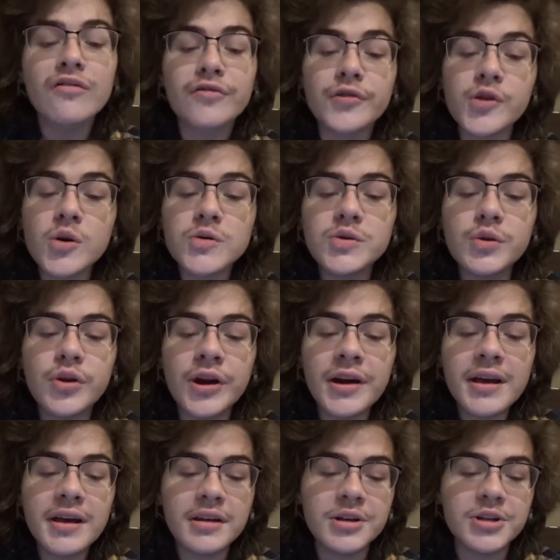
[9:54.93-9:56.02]
For those who
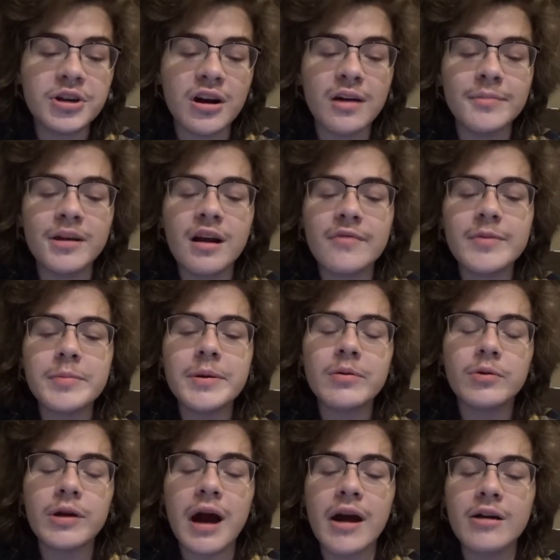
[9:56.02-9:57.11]
couldn't get a job, the government
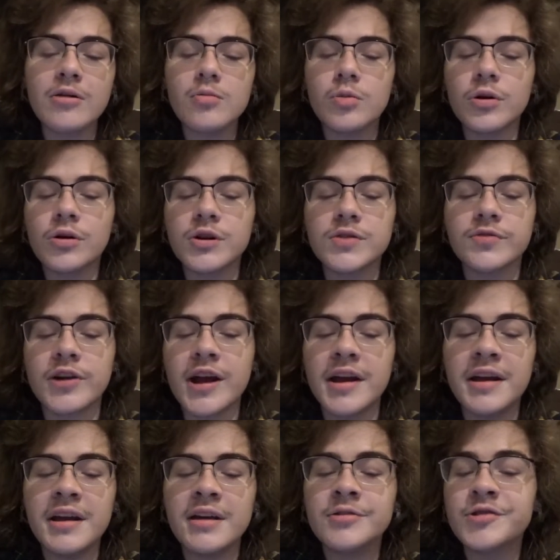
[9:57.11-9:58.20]
would hire workers for
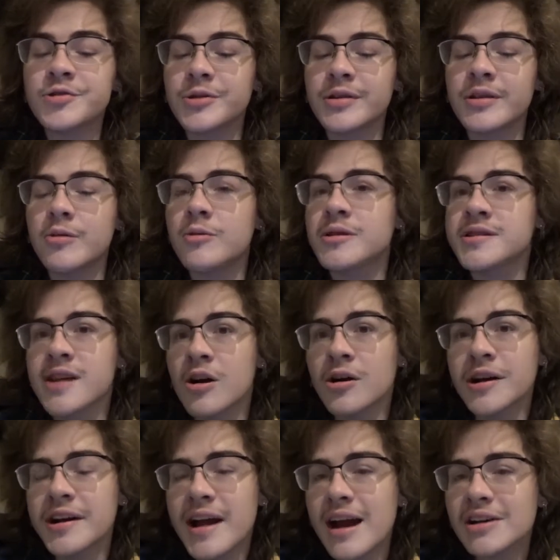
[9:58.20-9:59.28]
any industry that was
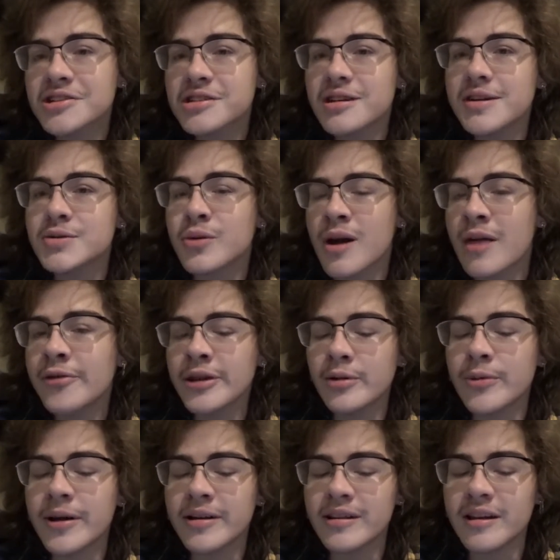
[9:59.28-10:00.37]
already nationalized or heavily
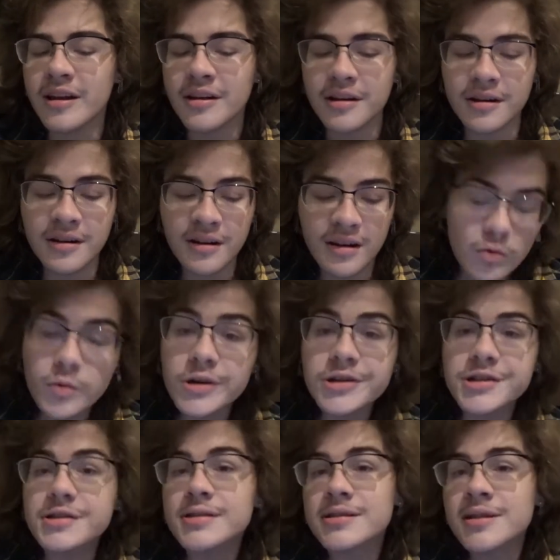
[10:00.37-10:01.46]
regulated,
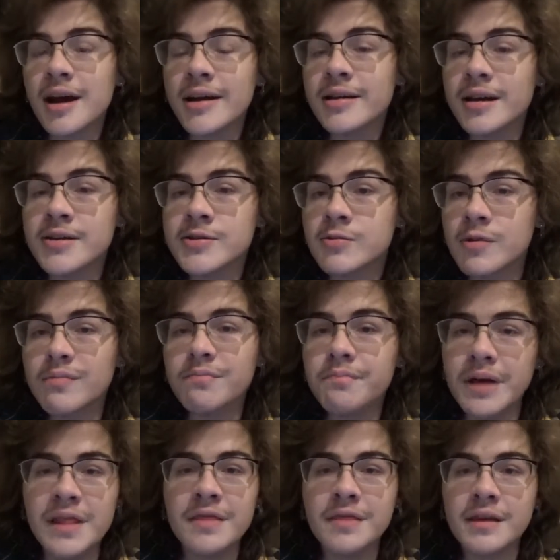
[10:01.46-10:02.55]
which is, I guess, what
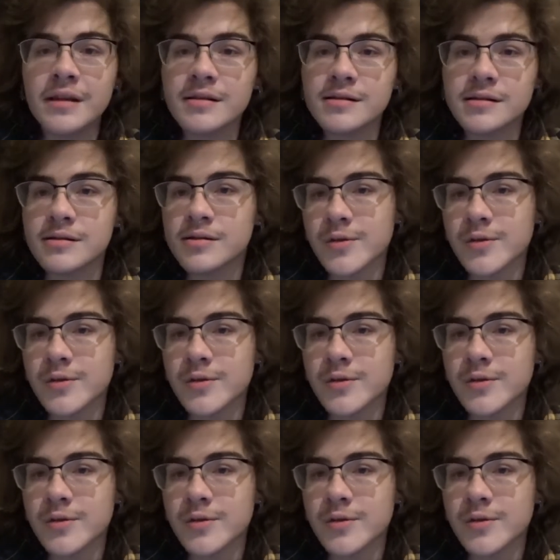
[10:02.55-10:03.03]
Ben thinks is